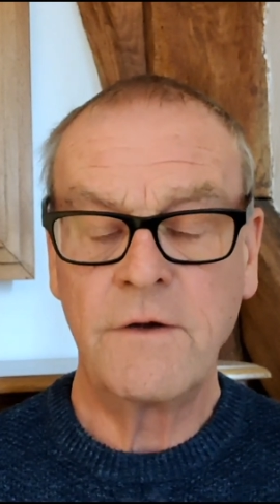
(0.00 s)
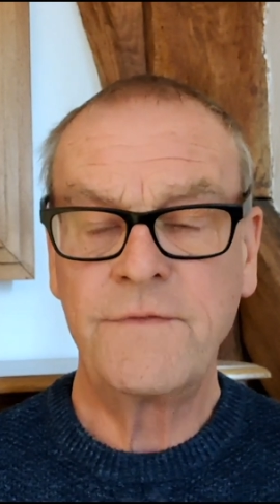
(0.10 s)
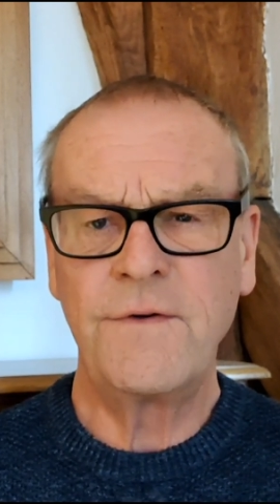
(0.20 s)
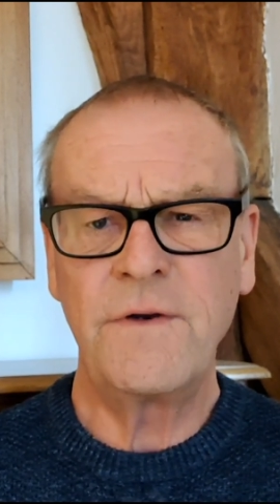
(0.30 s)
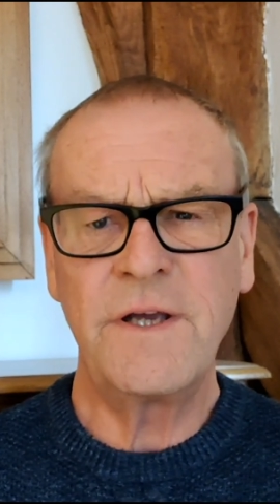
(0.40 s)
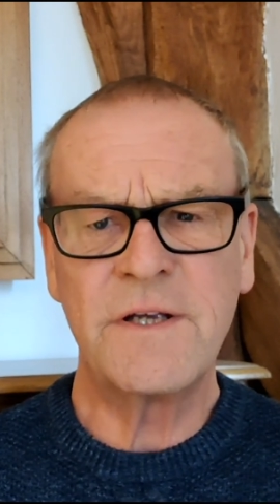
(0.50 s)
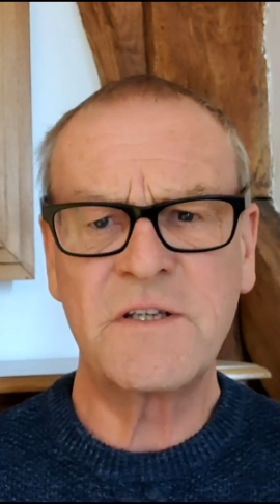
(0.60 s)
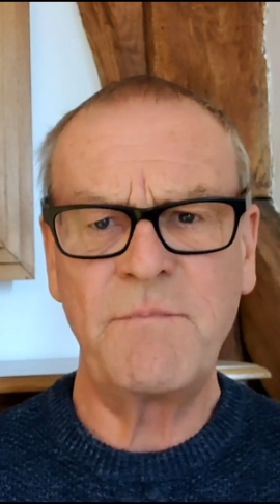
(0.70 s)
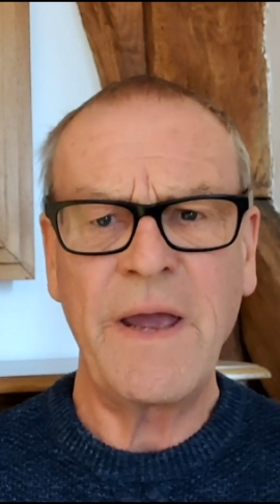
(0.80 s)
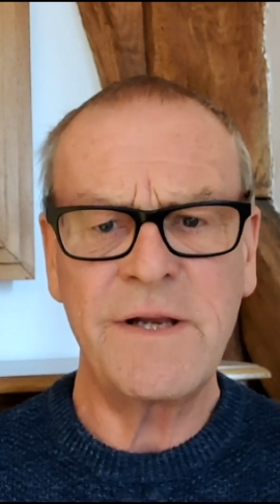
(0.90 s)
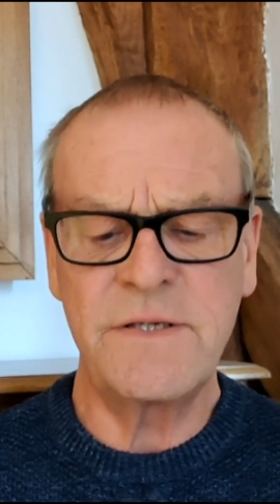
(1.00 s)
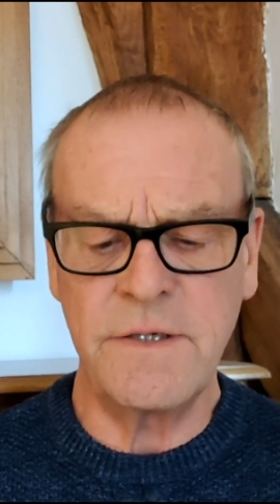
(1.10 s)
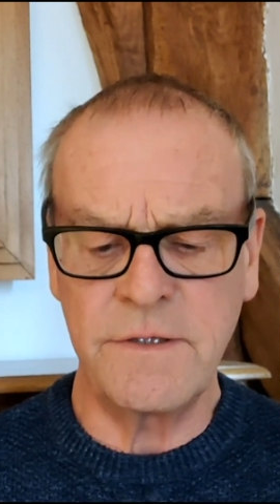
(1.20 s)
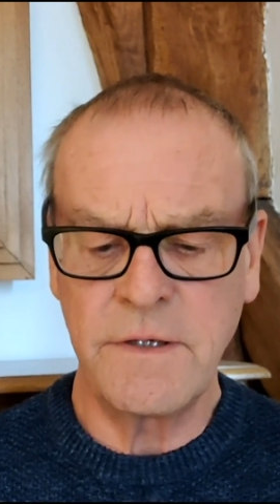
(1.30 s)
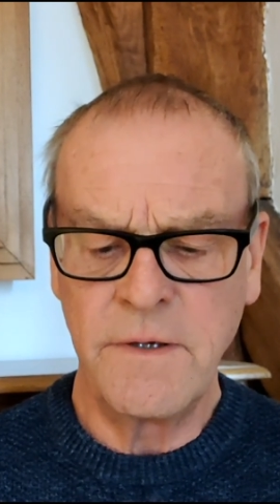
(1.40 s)
I fully
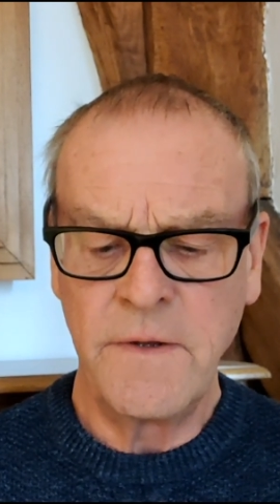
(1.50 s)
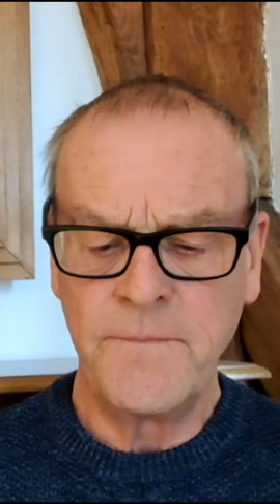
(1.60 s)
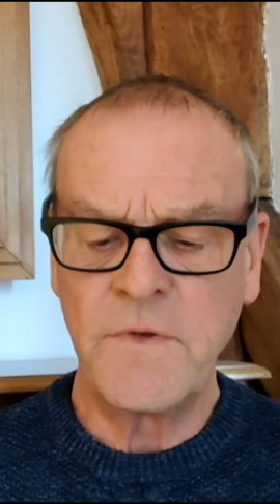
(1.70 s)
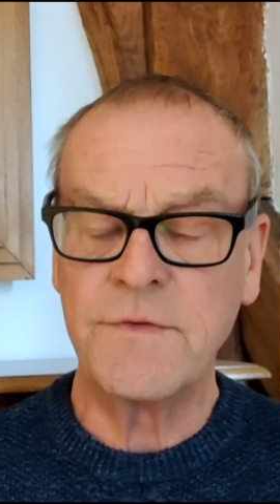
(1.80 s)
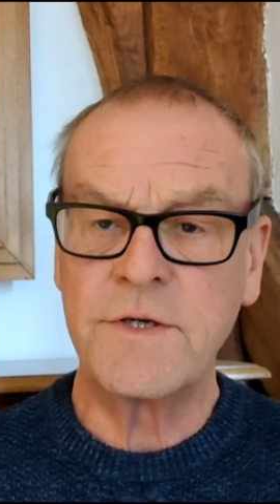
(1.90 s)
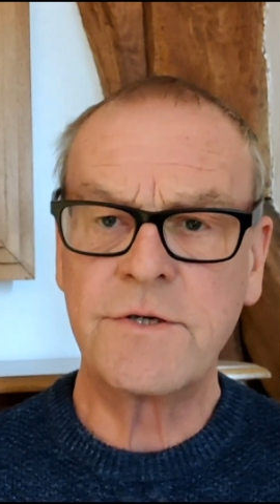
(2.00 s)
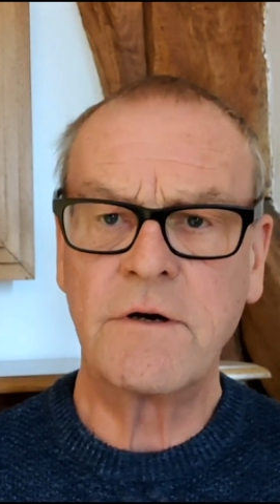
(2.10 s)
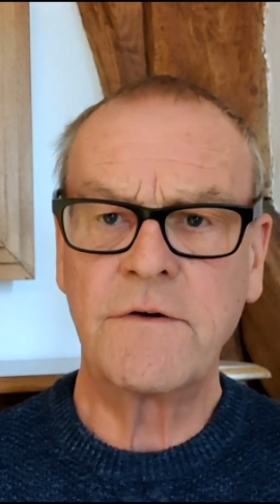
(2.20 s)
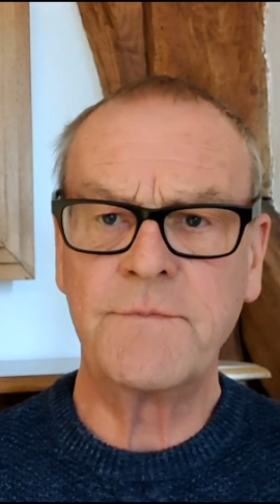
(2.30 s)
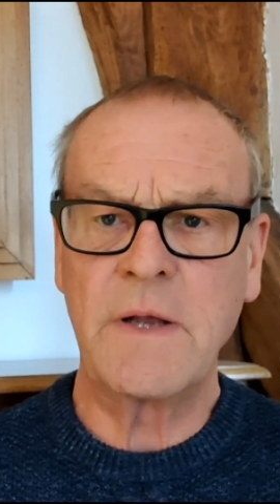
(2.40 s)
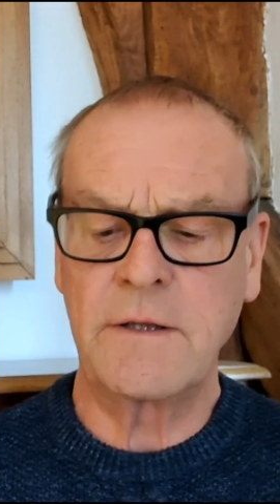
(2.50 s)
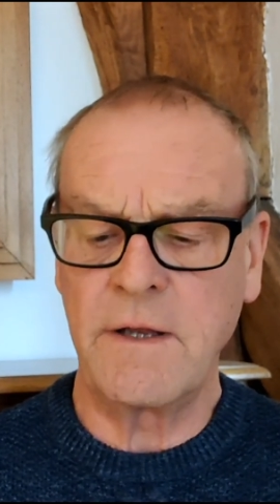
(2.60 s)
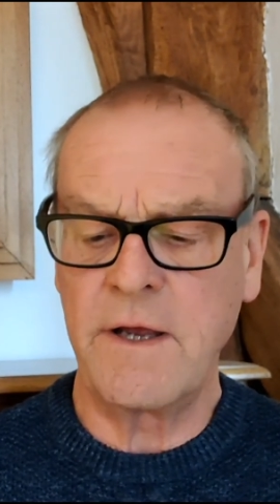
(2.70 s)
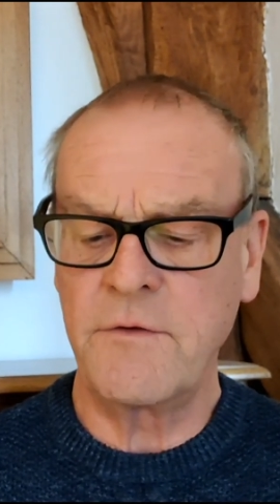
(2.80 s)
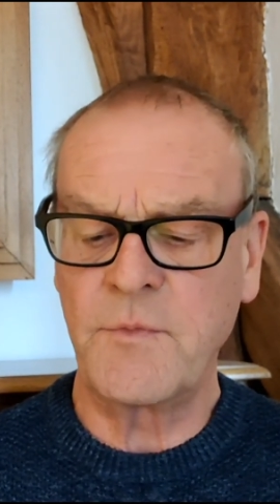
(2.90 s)
expected that the draft mental
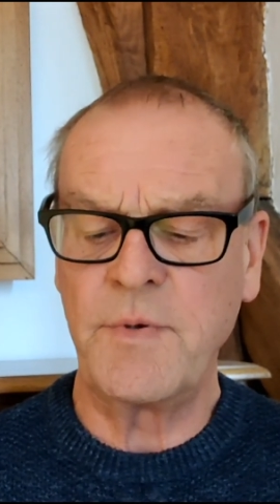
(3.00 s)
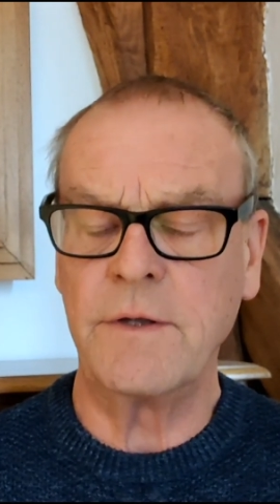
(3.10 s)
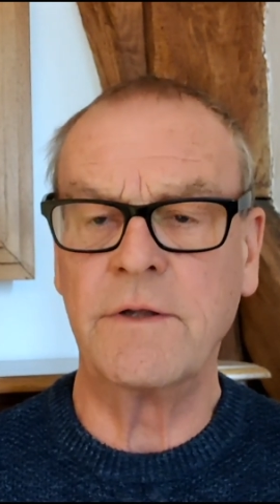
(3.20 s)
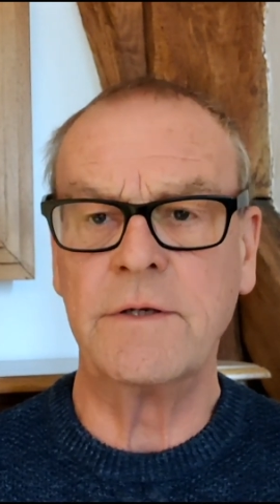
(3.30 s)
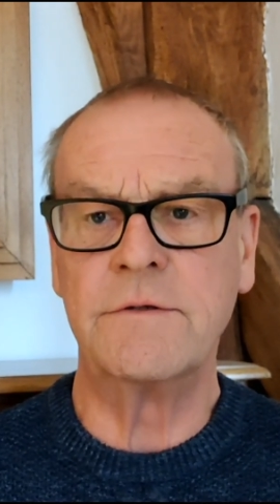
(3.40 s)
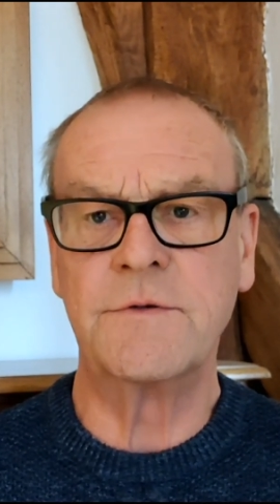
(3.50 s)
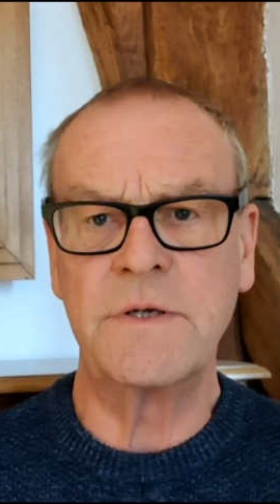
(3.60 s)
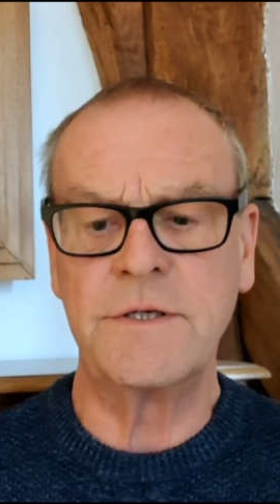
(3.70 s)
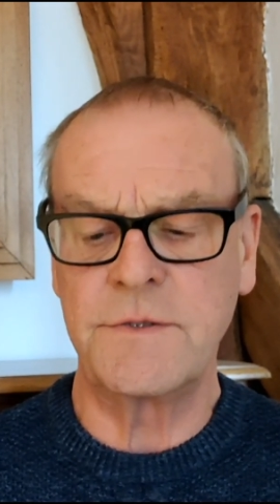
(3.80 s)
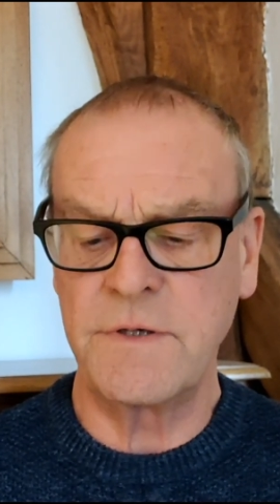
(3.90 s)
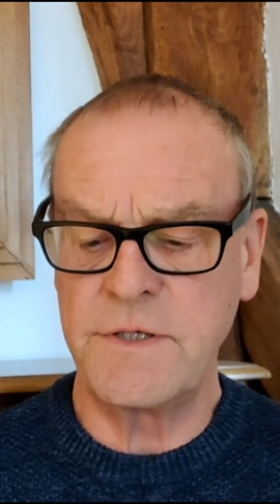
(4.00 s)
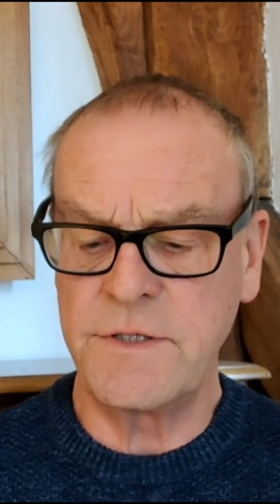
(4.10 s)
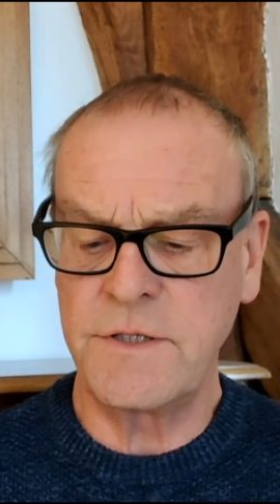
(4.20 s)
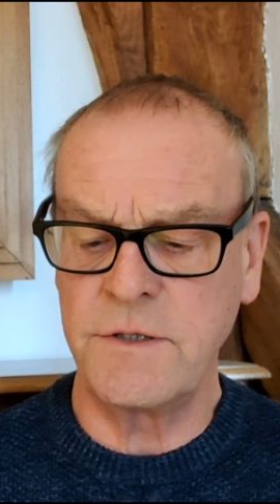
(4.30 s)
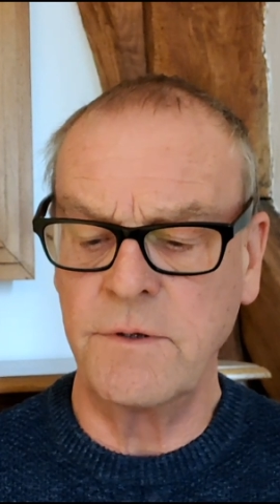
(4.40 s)
health bill in
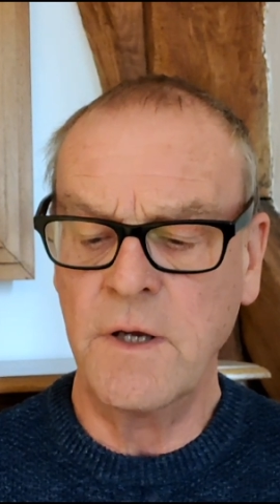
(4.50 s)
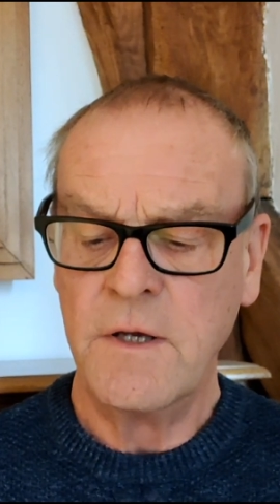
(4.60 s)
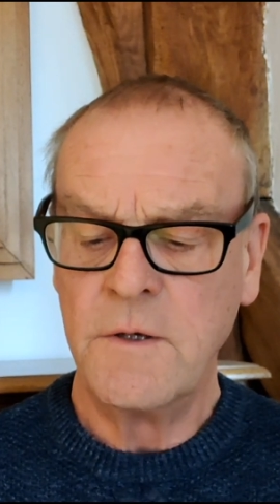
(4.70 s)
2022